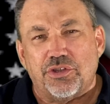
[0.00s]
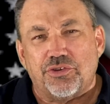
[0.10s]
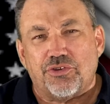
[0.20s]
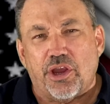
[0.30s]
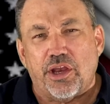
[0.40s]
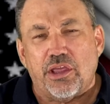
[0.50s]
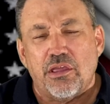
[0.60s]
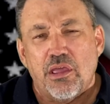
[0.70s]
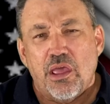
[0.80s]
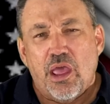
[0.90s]
and Training,
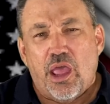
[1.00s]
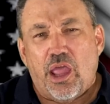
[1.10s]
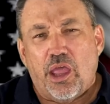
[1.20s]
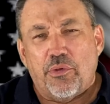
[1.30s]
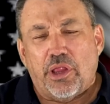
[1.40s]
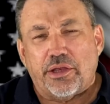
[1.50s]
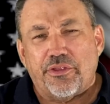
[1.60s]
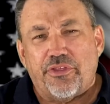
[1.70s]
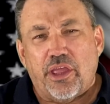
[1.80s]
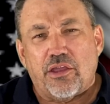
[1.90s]
and we'd like
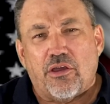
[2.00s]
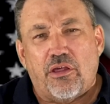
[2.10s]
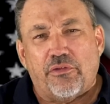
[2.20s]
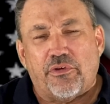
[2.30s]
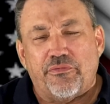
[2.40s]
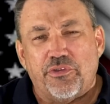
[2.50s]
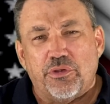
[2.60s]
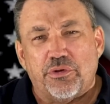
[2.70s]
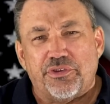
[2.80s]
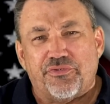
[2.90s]
to thank all of our
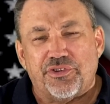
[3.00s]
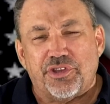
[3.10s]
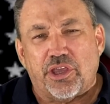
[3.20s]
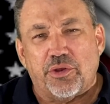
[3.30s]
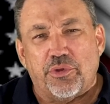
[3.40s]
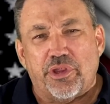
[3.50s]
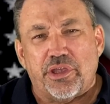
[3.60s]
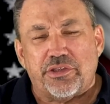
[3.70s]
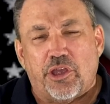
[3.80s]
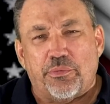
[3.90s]
viewers for sticking with
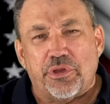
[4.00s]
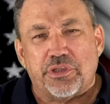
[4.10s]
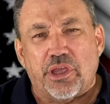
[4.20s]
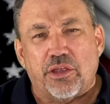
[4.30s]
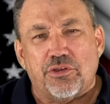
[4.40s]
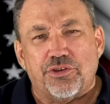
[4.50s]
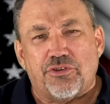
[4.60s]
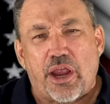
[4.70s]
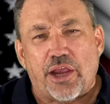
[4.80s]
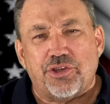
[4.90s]
us, helping us get good
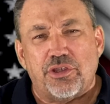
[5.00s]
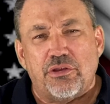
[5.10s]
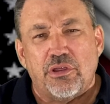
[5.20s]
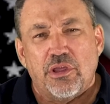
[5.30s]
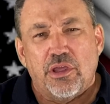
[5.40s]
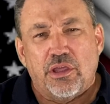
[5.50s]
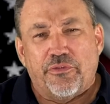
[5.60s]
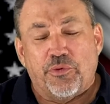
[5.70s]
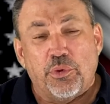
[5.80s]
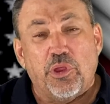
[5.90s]
traction.
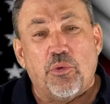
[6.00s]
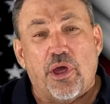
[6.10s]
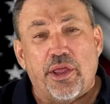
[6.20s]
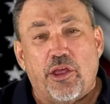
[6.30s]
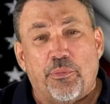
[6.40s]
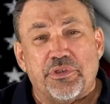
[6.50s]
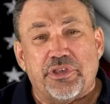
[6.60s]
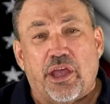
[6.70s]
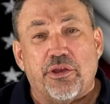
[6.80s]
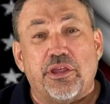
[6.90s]
If you really want to help
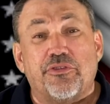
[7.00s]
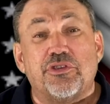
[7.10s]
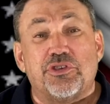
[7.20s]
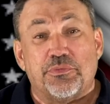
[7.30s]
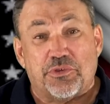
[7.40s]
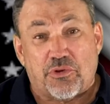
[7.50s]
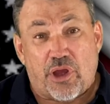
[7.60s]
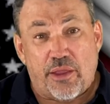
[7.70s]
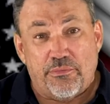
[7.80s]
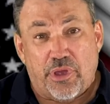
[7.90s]
us out, hit the
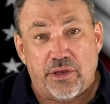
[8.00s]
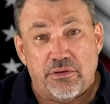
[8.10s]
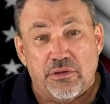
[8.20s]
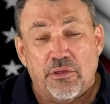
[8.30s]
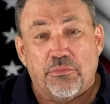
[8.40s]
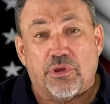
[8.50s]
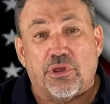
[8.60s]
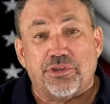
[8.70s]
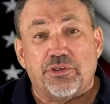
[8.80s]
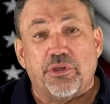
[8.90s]
subscribe button, but
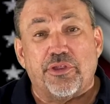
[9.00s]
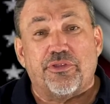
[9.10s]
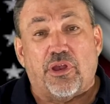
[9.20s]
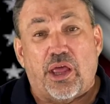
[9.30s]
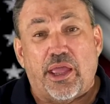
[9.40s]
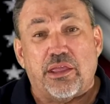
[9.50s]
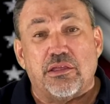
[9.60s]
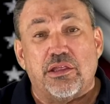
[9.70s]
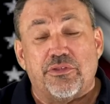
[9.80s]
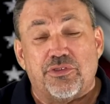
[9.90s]
also hit the like
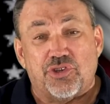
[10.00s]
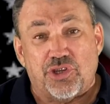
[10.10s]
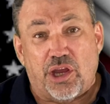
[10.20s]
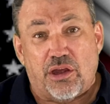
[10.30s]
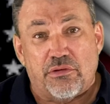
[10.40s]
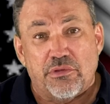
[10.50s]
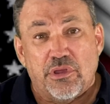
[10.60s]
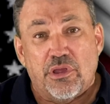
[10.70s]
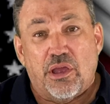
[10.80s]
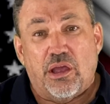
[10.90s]
and hit the share.
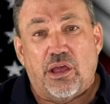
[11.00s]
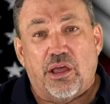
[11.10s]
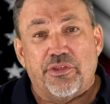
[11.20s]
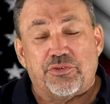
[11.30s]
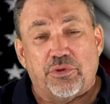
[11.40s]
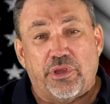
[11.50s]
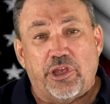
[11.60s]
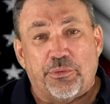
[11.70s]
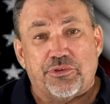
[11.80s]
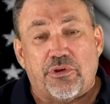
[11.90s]
Uh, this really
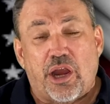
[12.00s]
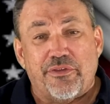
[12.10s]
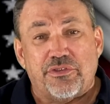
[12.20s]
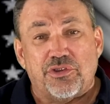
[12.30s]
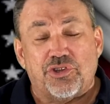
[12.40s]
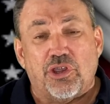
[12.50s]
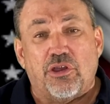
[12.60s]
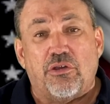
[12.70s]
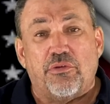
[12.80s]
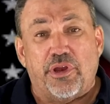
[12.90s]
helps drives the
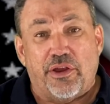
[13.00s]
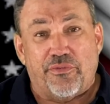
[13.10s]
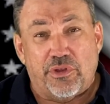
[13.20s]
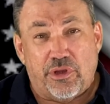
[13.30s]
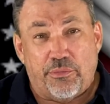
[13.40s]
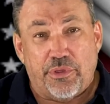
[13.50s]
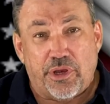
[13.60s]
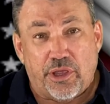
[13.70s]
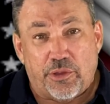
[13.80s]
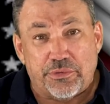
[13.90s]
show, and every little
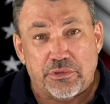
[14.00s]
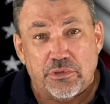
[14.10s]
bit helps.